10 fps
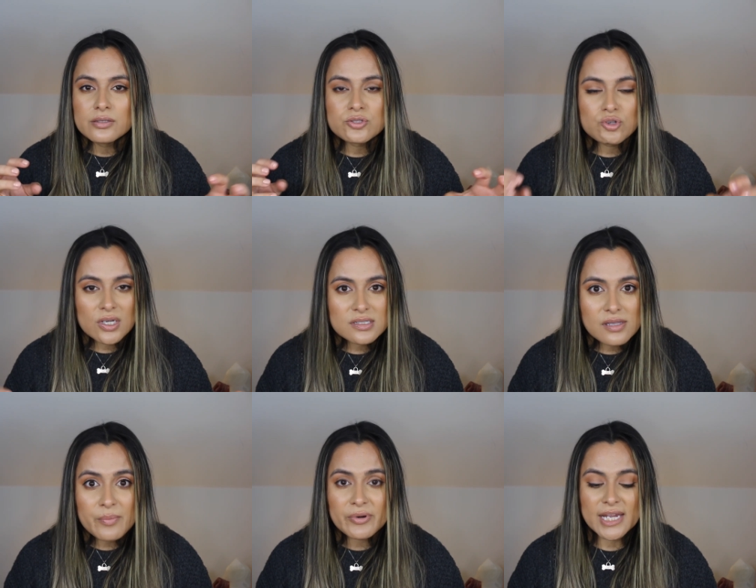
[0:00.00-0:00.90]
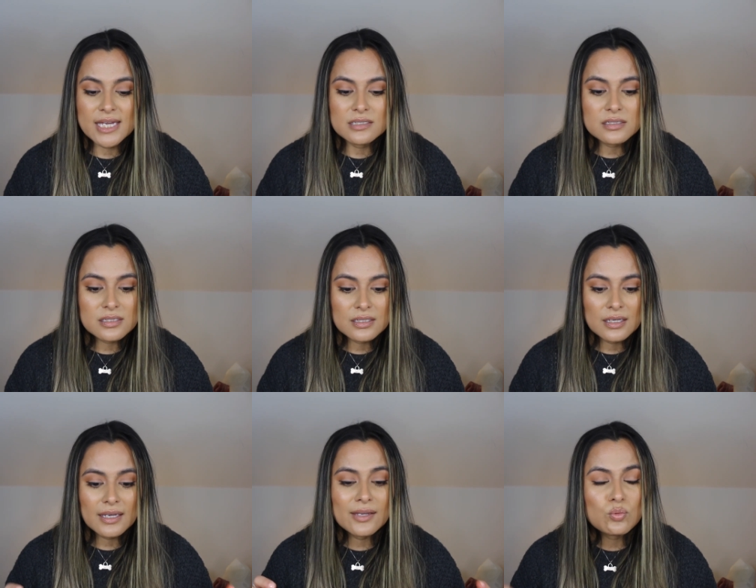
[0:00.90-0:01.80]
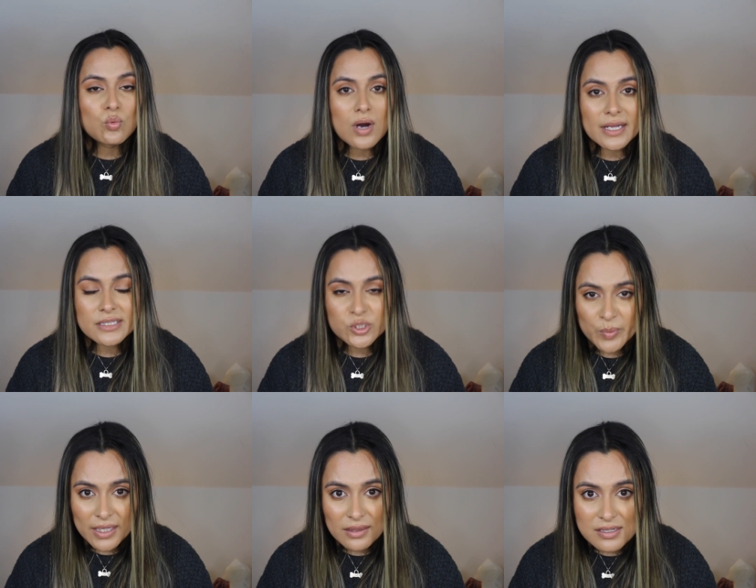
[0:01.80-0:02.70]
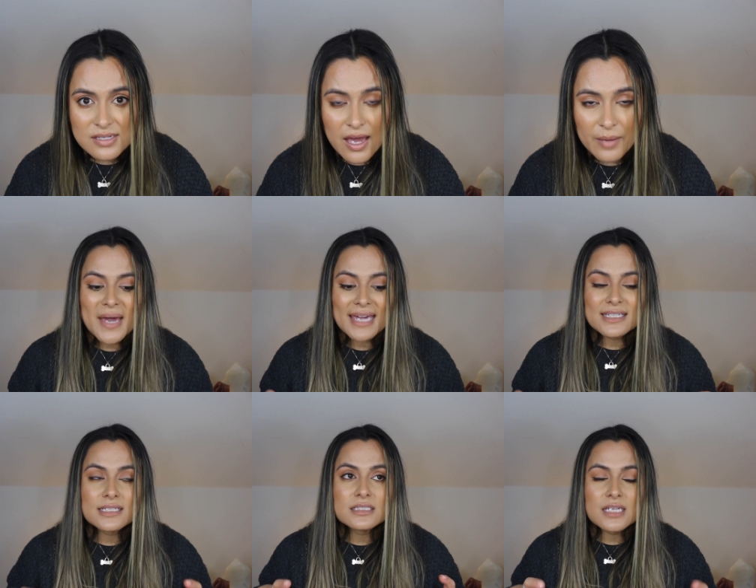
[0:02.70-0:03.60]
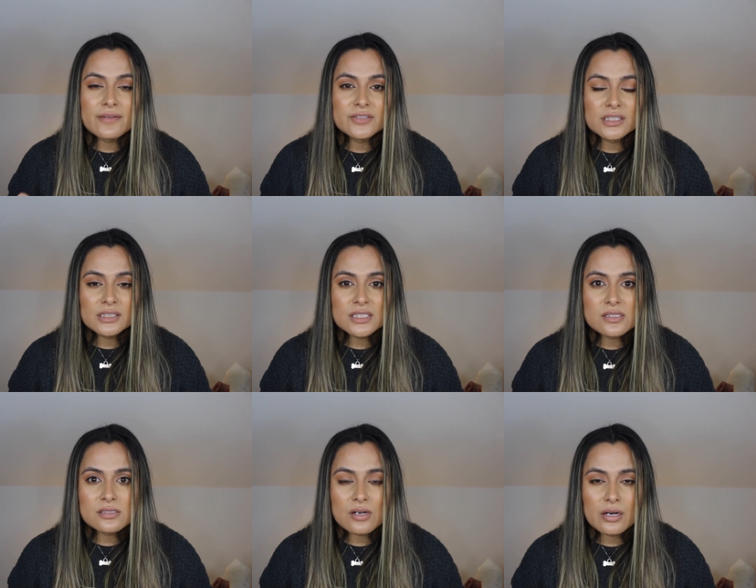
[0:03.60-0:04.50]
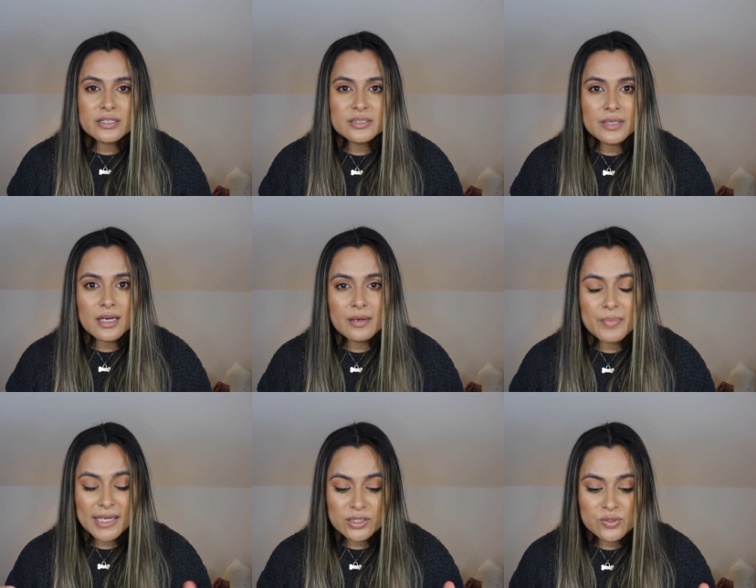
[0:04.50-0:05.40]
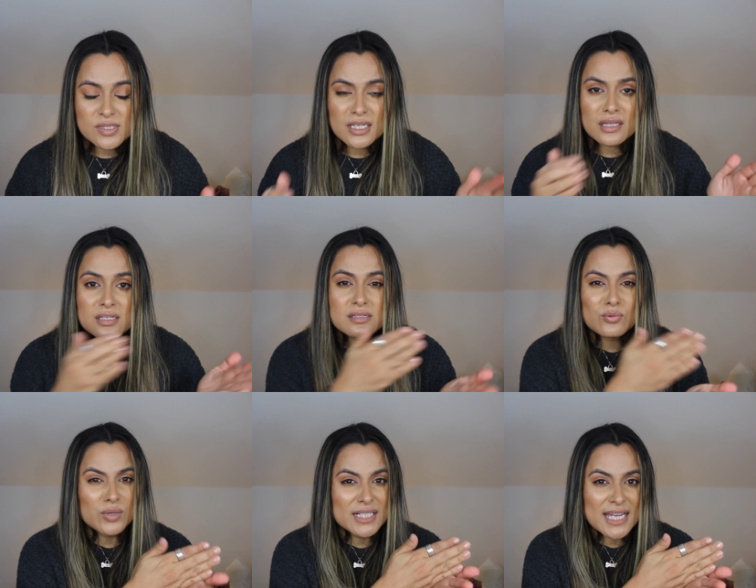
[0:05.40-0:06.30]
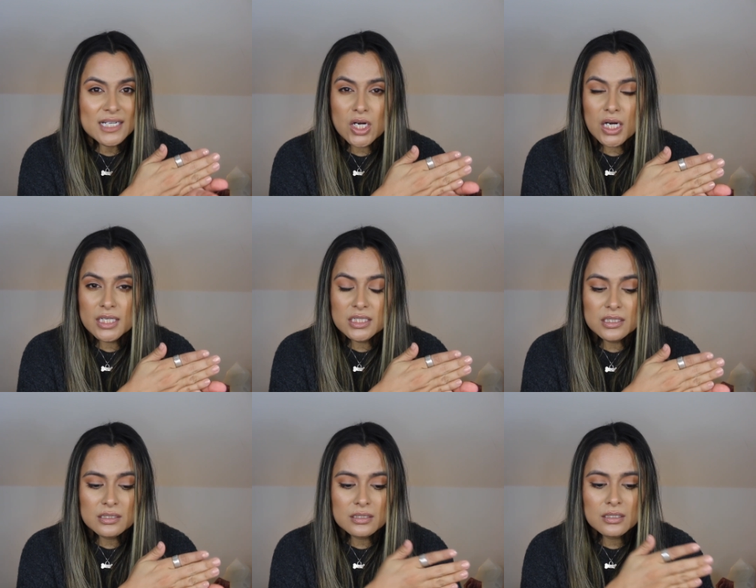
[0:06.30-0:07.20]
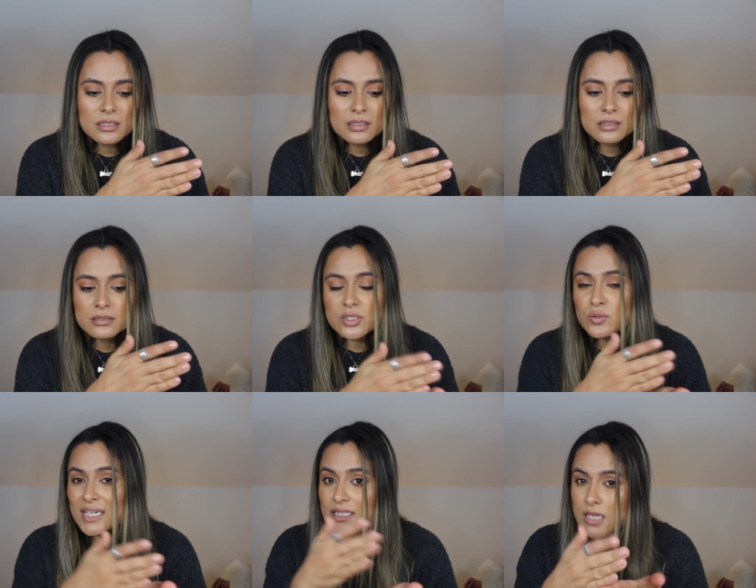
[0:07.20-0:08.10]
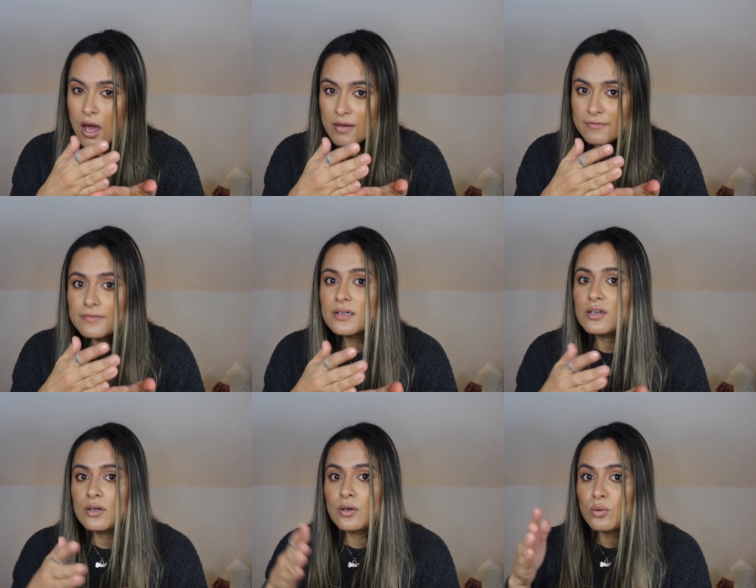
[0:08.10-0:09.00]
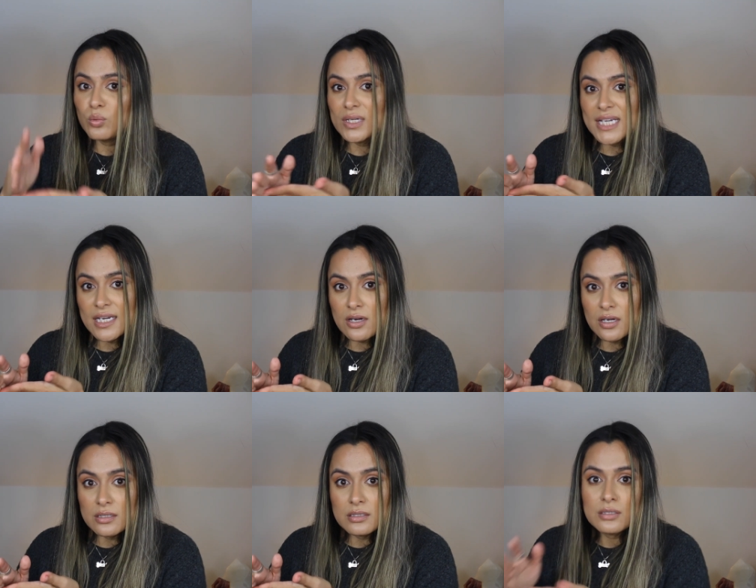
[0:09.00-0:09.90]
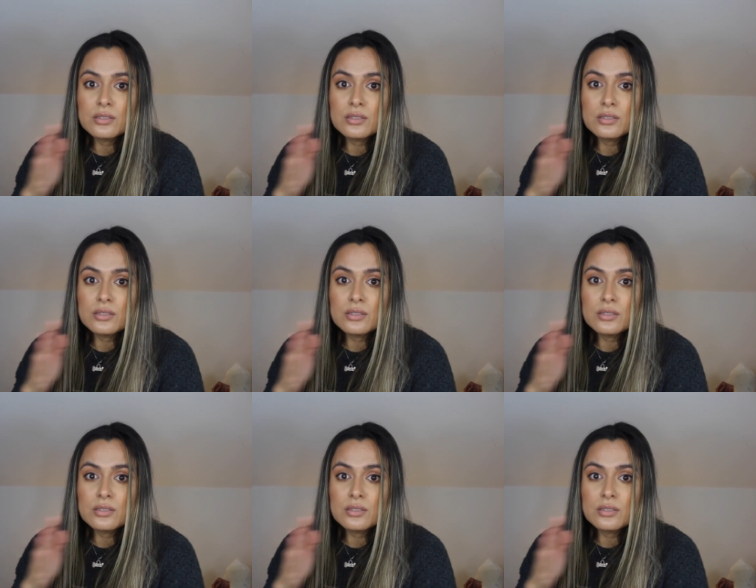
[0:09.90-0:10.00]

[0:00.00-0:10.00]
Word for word: trust the brand and want to pick this up, I'd definitely start uh, by using this one night on, two nights off, one night on,